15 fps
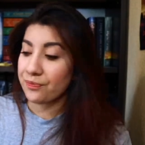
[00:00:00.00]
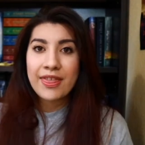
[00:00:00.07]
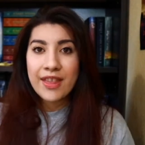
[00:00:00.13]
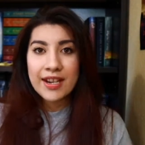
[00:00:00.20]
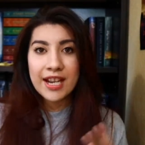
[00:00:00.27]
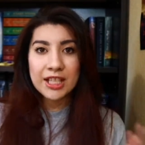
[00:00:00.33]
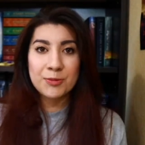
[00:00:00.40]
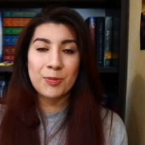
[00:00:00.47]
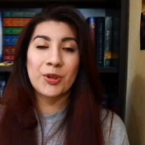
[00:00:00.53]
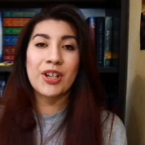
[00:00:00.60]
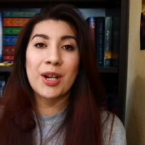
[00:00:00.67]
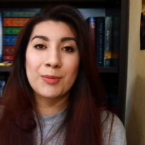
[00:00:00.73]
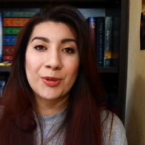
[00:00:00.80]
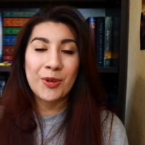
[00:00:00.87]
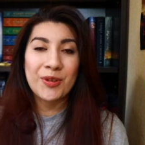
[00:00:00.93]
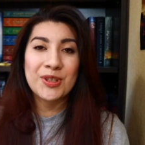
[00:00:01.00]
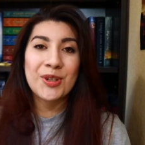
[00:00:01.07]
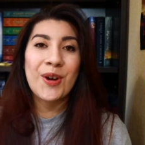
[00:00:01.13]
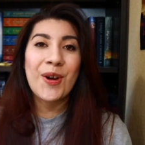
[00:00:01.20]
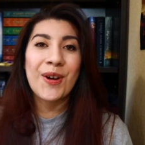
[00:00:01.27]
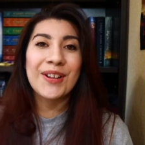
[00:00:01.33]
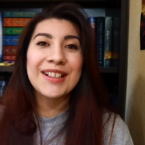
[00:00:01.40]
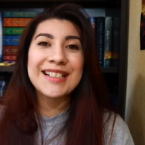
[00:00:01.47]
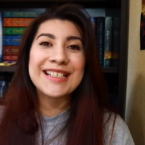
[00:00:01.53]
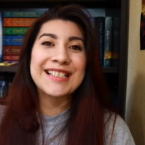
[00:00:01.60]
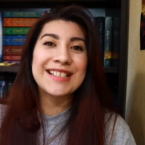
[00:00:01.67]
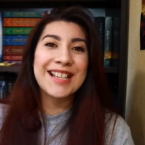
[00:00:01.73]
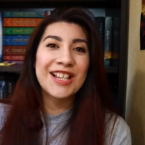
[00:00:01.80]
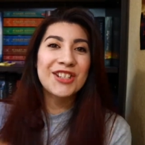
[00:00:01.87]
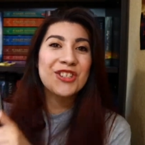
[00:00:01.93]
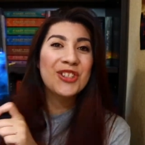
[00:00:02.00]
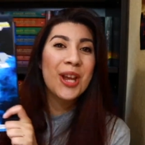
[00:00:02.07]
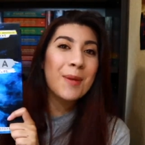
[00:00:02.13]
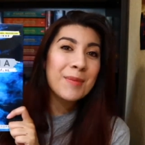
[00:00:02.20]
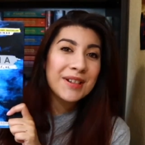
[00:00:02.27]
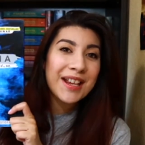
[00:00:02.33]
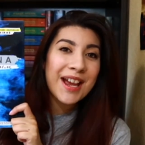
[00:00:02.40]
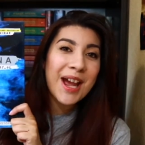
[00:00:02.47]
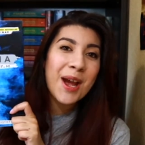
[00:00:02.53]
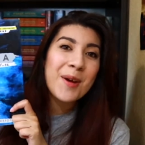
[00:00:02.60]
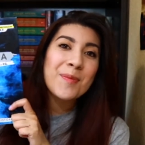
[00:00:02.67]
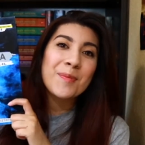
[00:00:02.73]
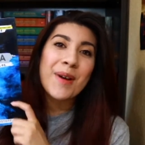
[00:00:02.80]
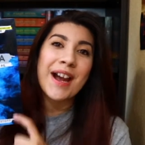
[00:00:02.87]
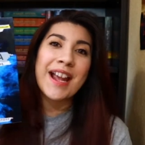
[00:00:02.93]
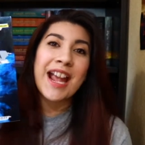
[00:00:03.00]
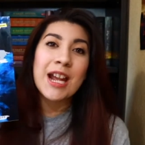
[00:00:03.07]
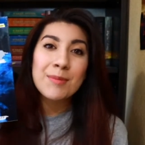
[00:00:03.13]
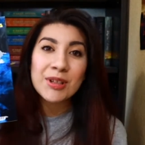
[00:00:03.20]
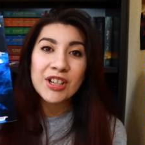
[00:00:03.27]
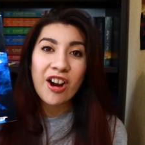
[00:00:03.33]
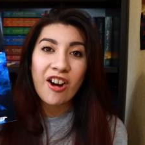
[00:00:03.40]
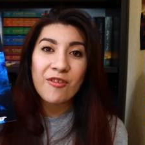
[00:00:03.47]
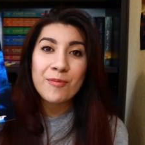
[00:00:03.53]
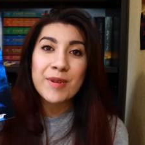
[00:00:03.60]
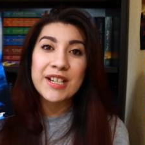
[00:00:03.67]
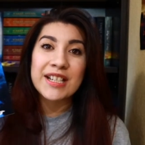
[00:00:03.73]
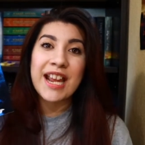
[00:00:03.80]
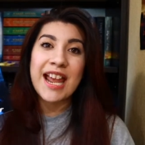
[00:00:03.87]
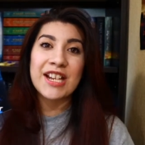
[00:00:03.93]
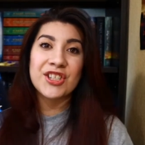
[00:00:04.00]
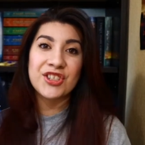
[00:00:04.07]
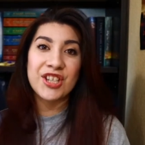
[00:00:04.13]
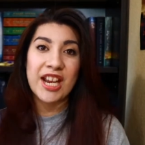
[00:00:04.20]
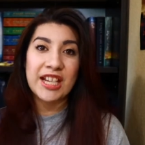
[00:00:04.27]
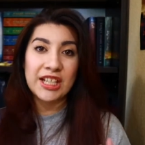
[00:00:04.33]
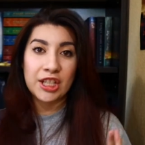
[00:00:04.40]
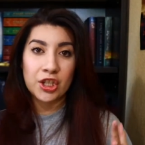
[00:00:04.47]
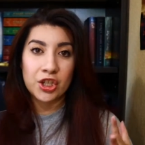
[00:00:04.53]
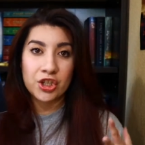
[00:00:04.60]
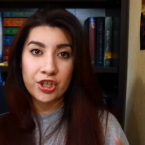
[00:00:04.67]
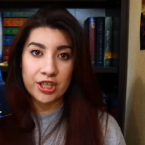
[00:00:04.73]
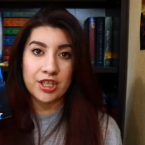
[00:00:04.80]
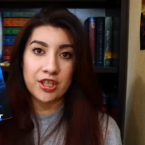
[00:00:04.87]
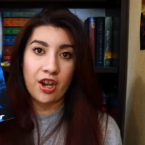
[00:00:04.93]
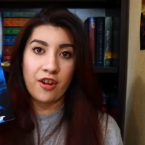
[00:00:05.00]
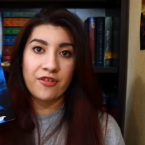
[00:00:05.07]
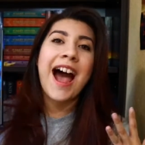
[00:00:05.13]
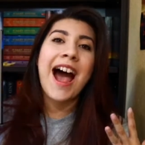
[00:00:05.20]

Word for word: The next book I'm going to haul is Gemina by Amie Kaufman and Jay Kristoff.